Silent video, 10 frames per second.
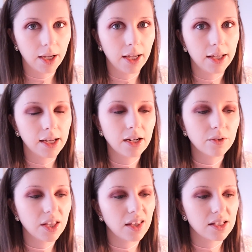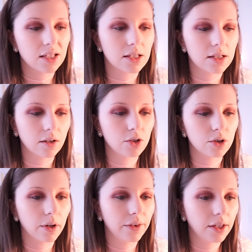And I don't think that's necessarily
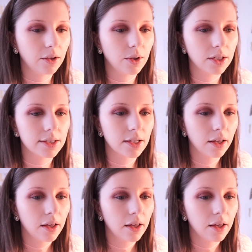true. I think you can